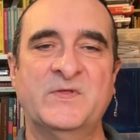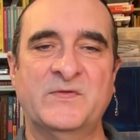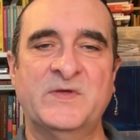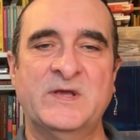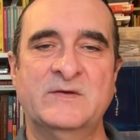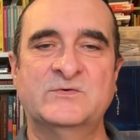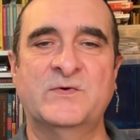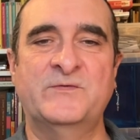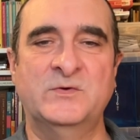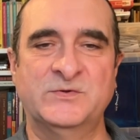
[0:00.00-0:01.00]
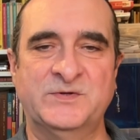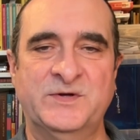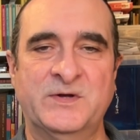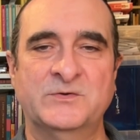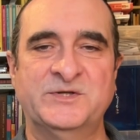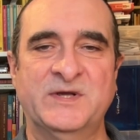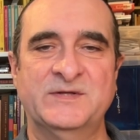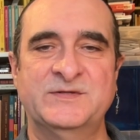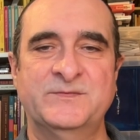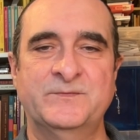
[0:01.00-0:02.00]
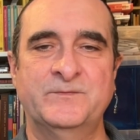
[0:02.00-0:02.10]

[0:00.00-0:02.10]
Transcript: the thieves' refusal to negotiate,